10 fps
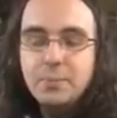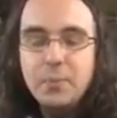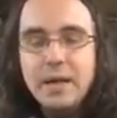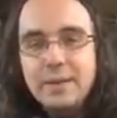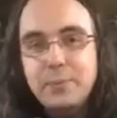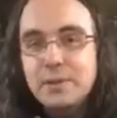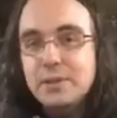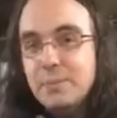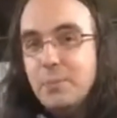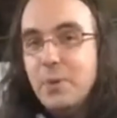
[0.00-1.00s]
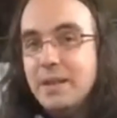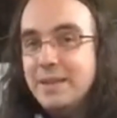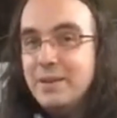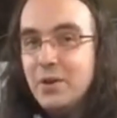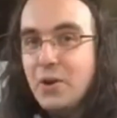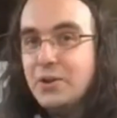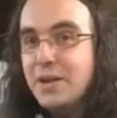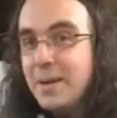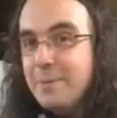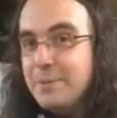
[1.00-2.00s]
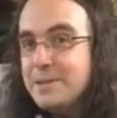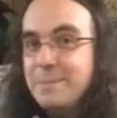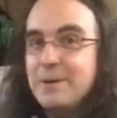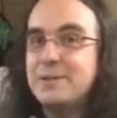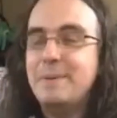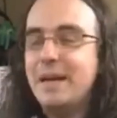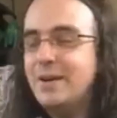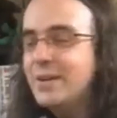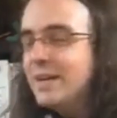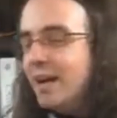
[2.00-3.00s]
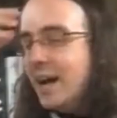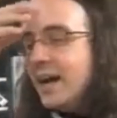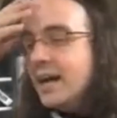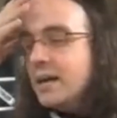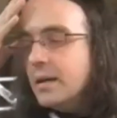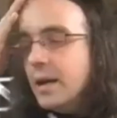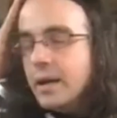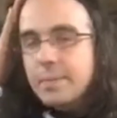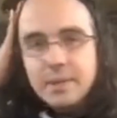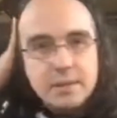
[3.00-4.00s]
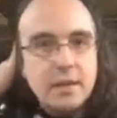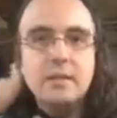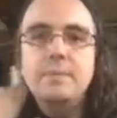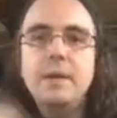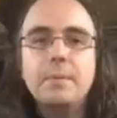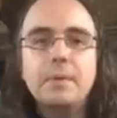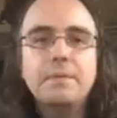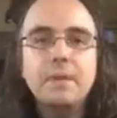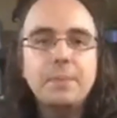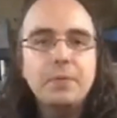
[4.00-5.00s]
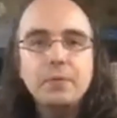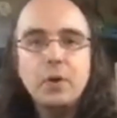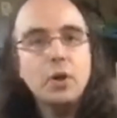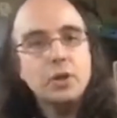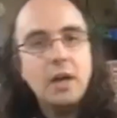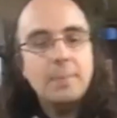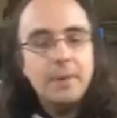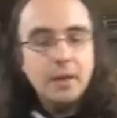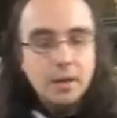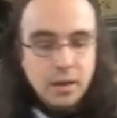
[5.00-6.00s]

when the hard copy was supposed to be out, and I'm excited to be able to flip through the hard copy,